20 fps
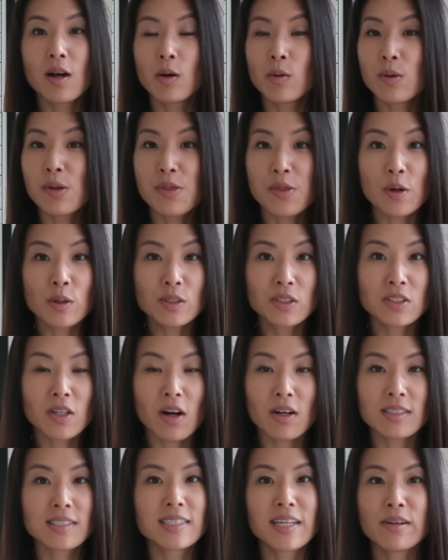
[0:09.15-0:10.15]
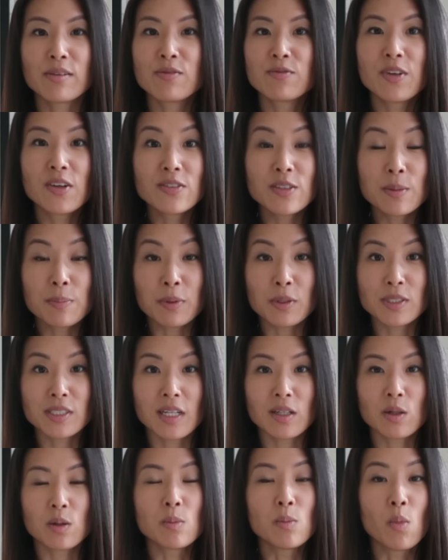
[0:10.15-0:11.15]
with those stocks down
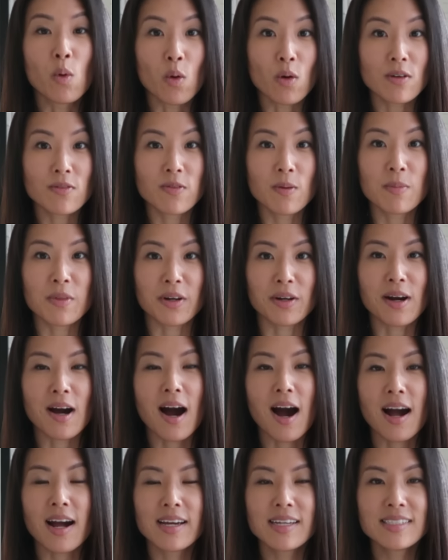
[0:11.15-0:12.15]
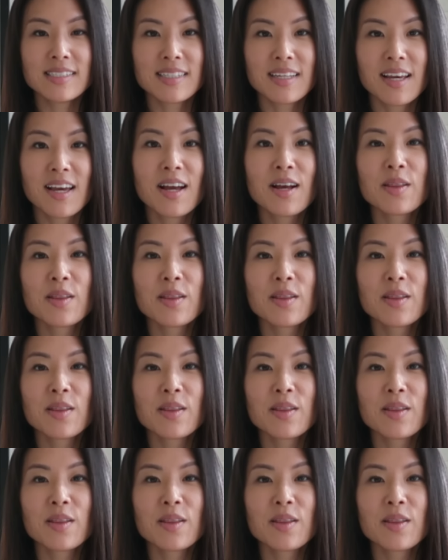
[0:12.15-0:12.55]
50% or more from their highs,